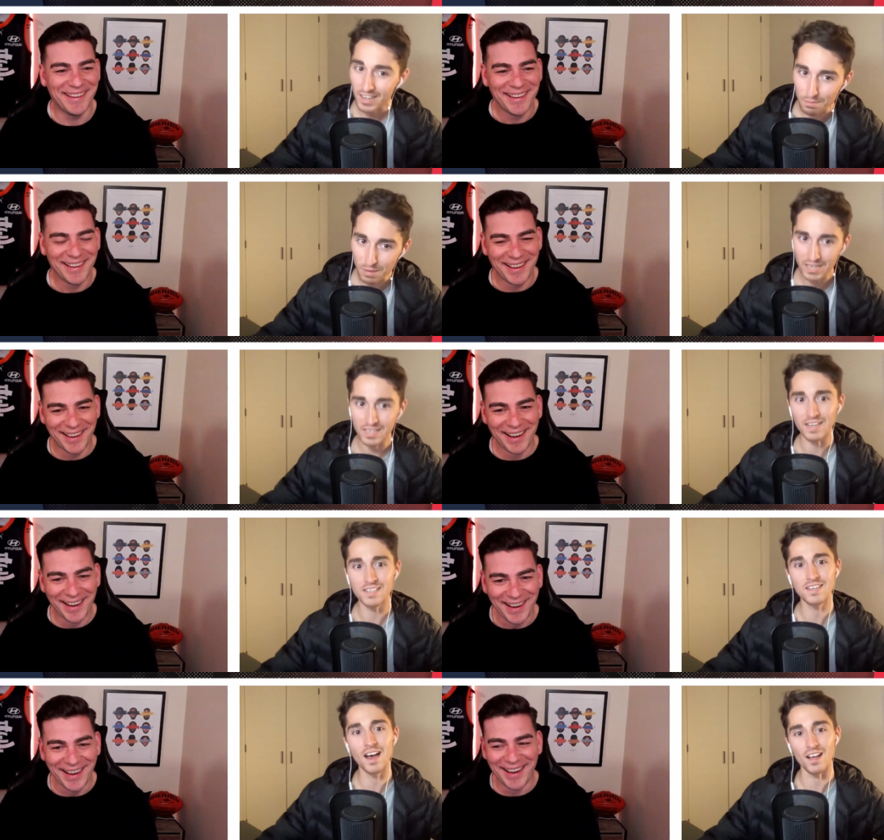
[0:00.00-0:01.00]
Speaker 1: came back
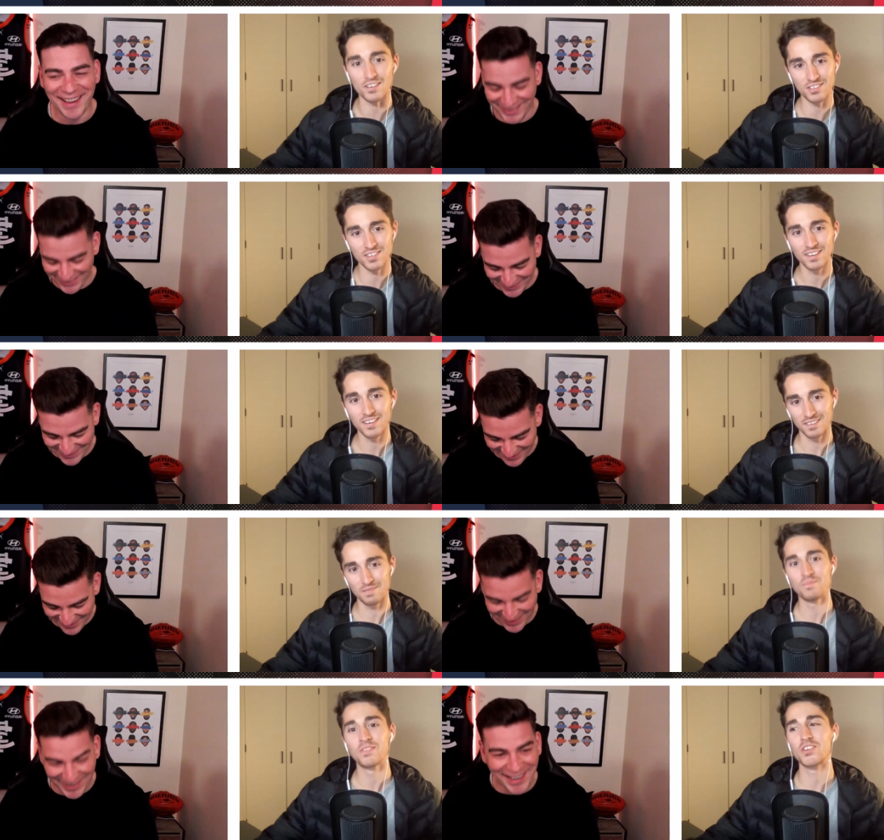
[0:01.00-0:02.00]
against us.
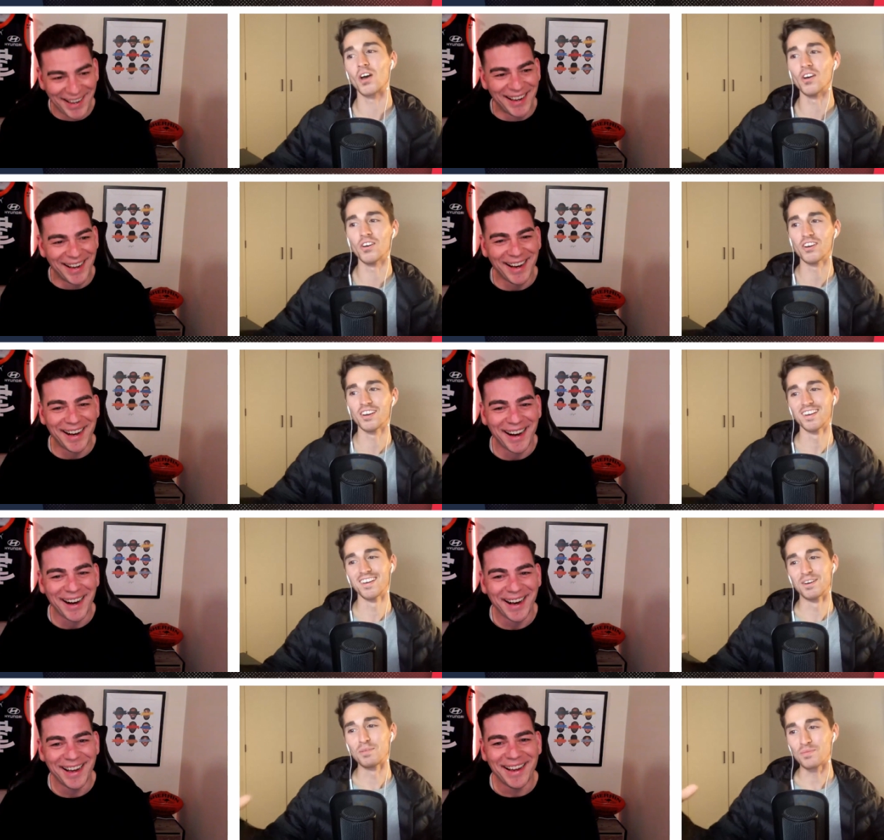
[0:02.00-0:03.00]
So
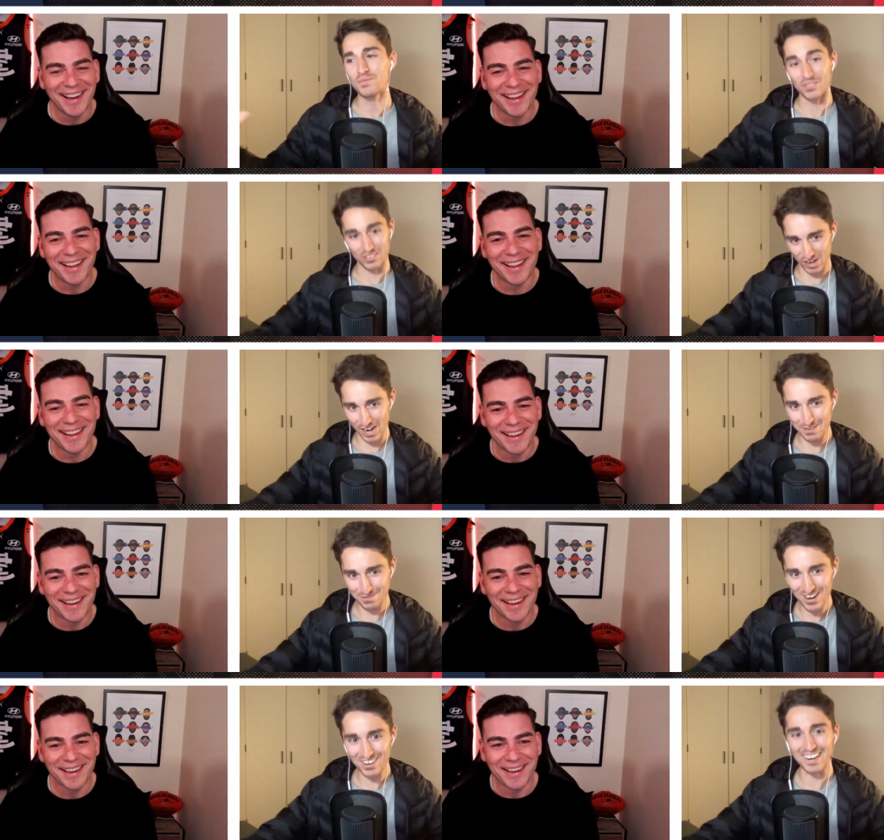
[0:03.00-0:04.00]
Jacob
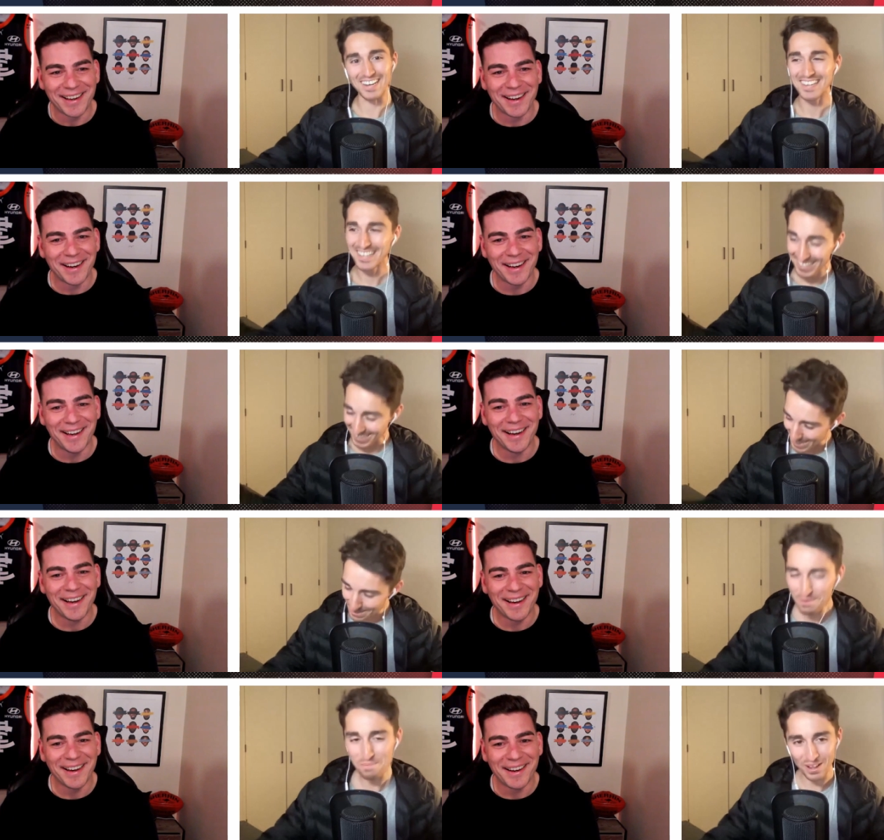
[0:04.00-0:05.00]
Weitering, he
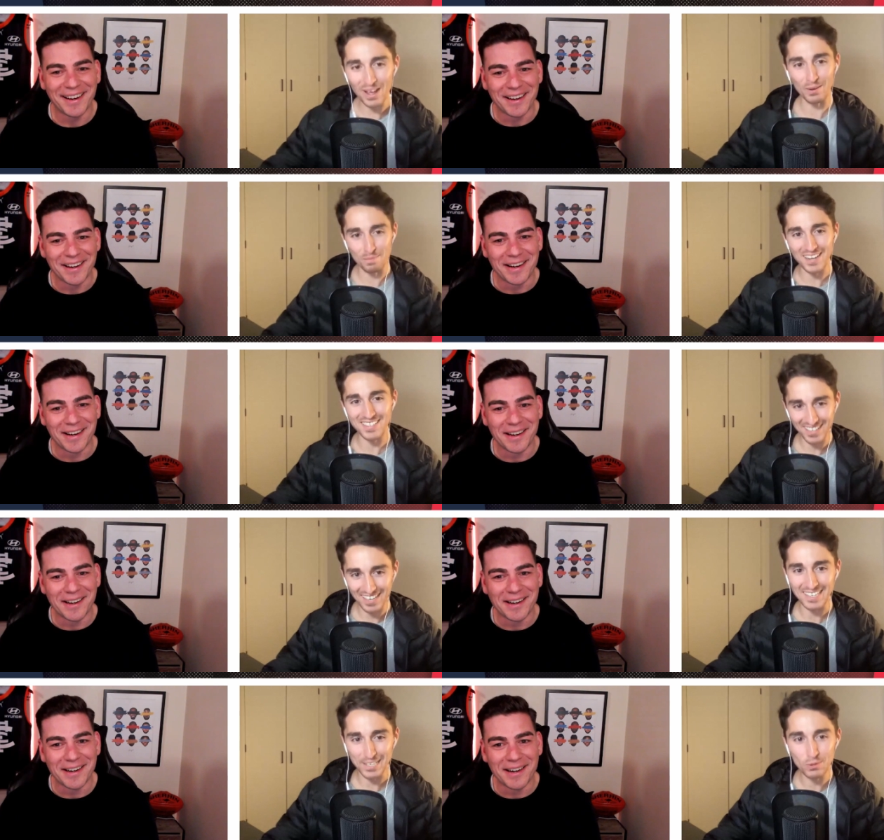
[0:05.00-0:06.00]
will play on Max
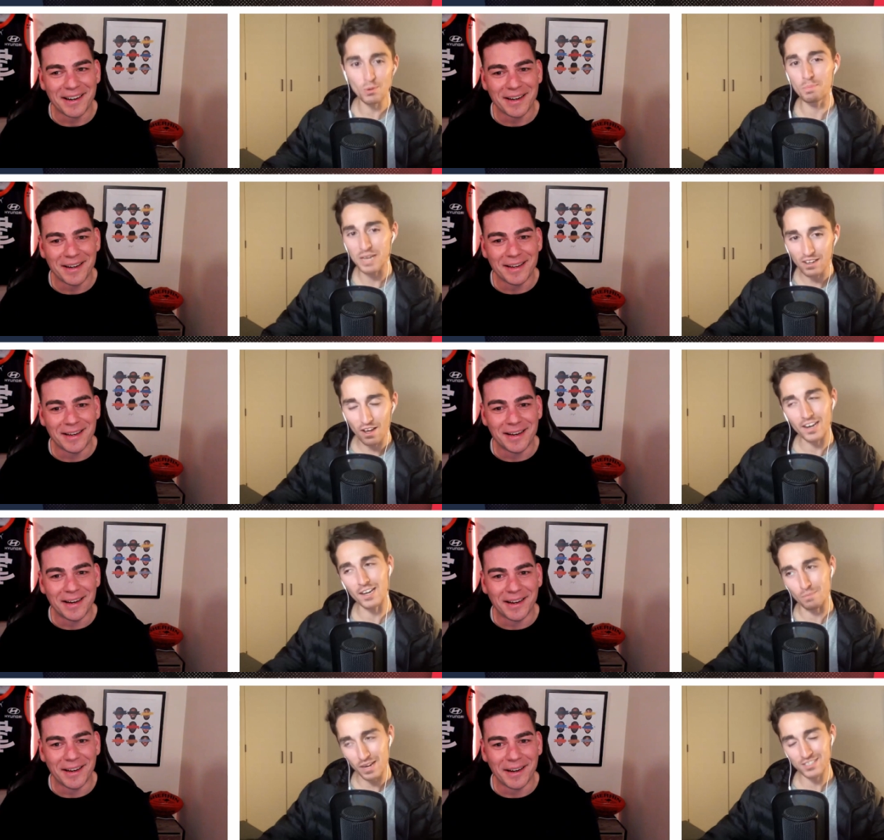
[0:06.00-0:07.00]
King. He will be lining
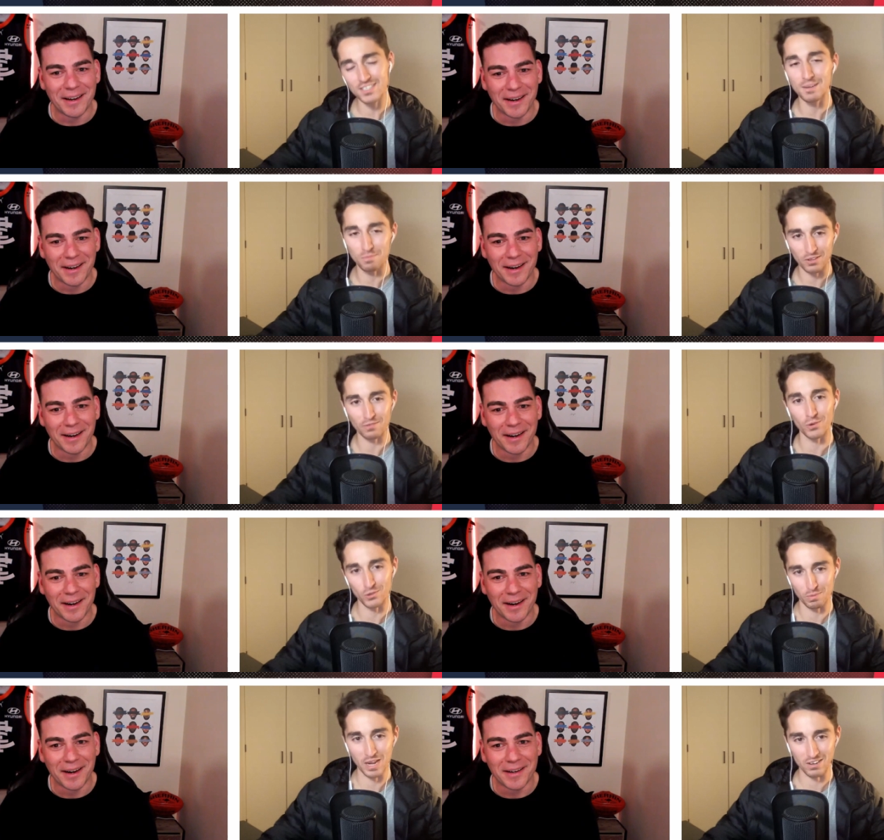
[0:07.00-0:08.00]
up next to him at the
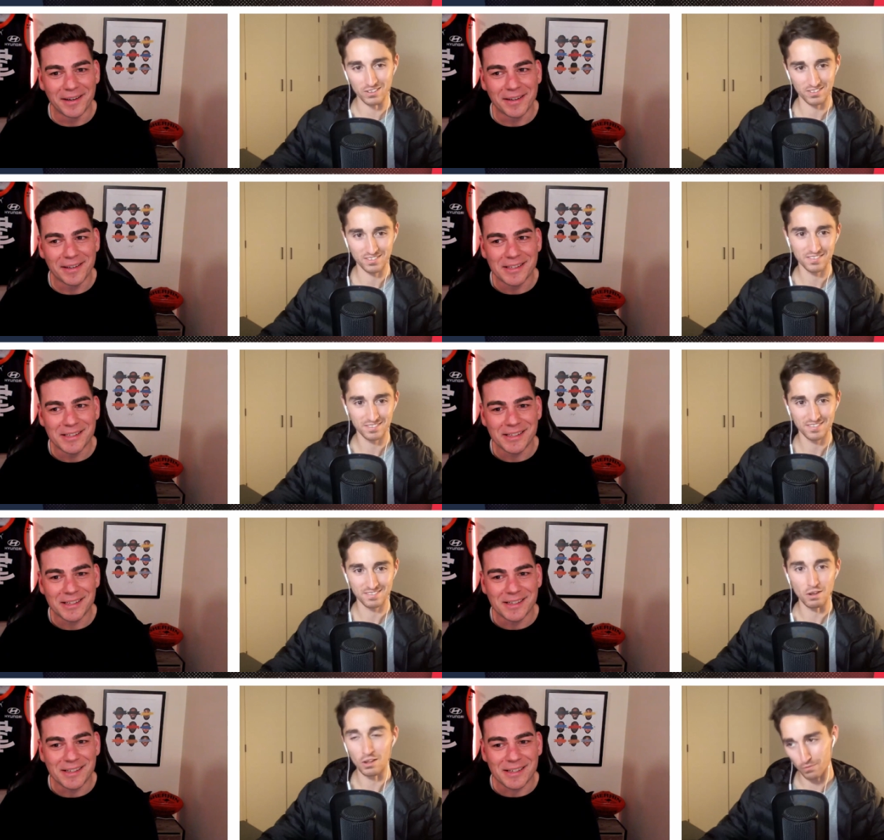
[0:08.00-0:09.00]
first bounce
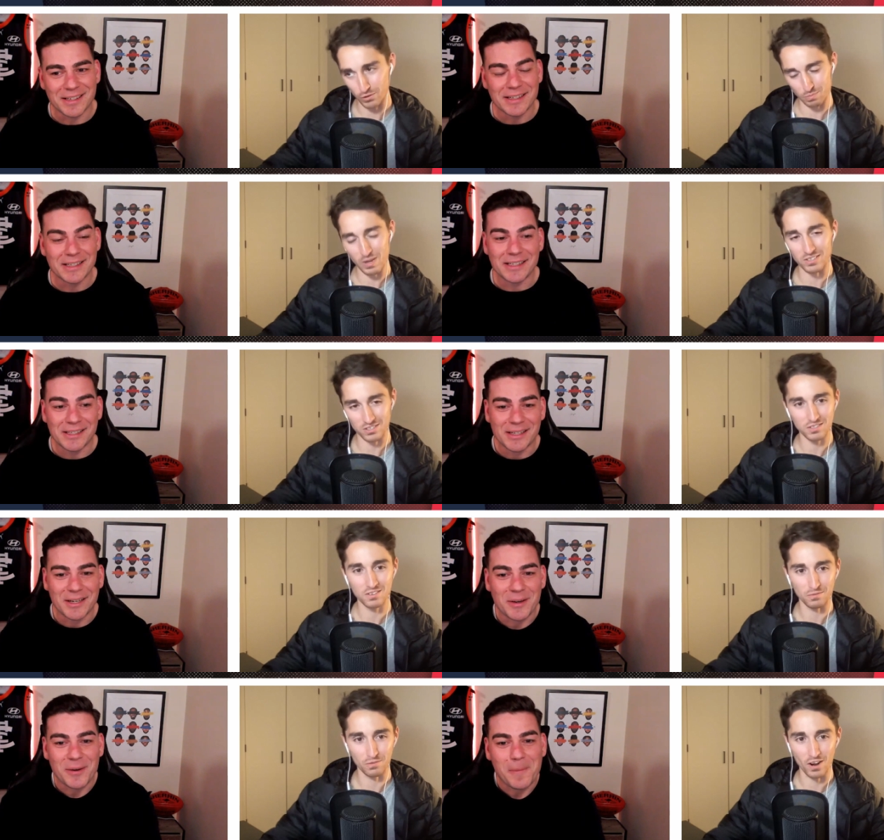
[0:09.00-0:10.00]
on
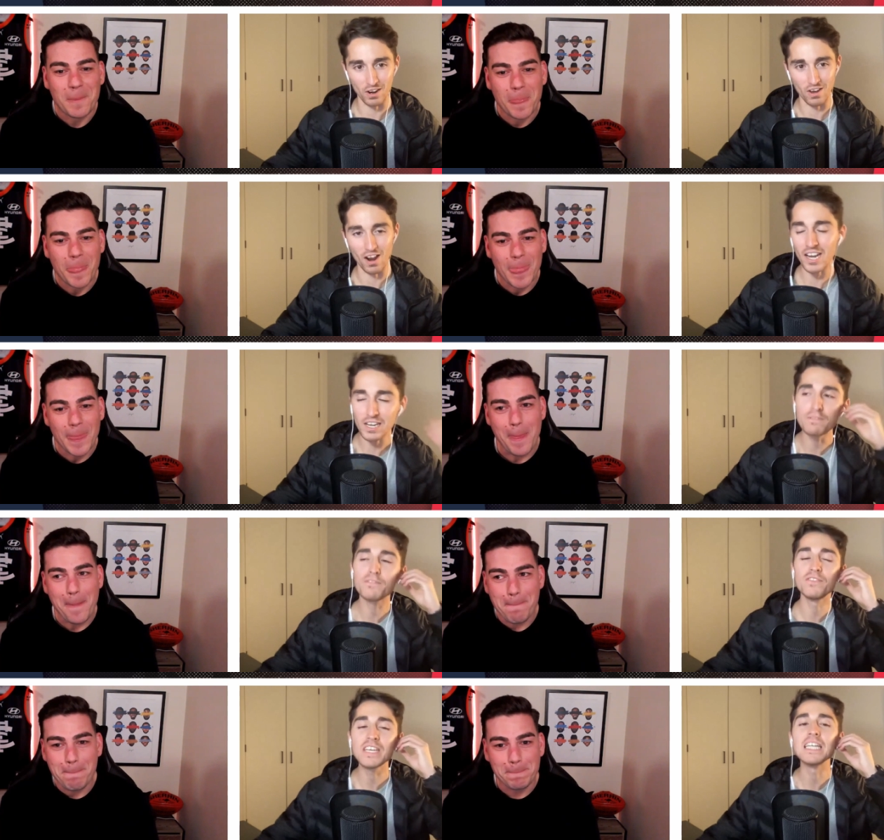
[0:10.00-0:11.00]
Friday night. I can
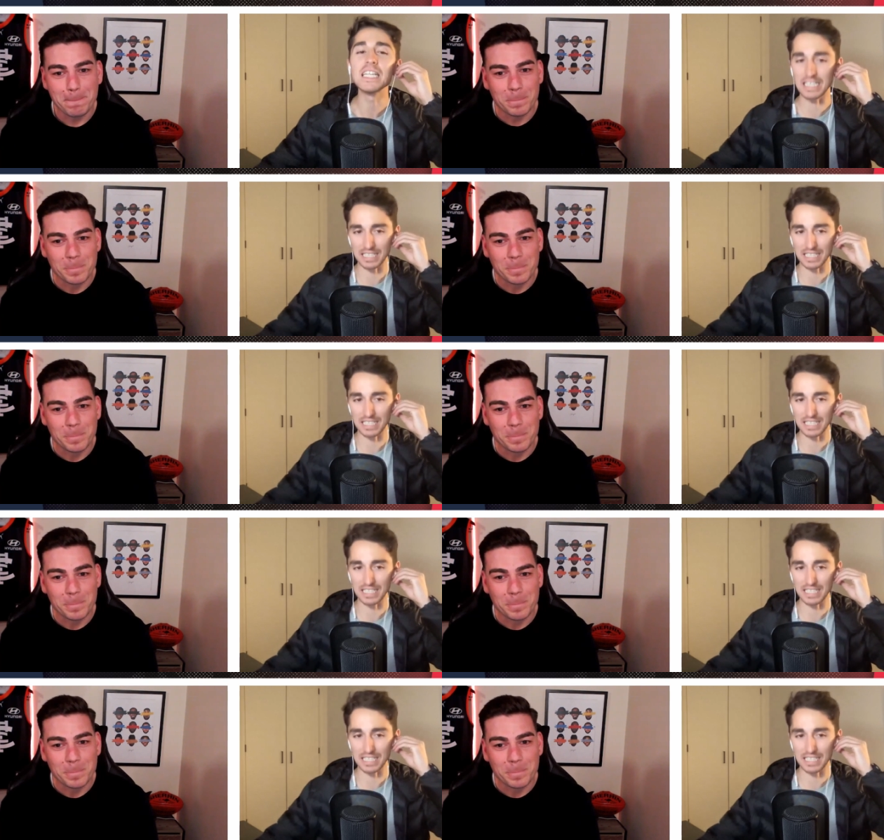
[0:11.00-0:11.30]
feel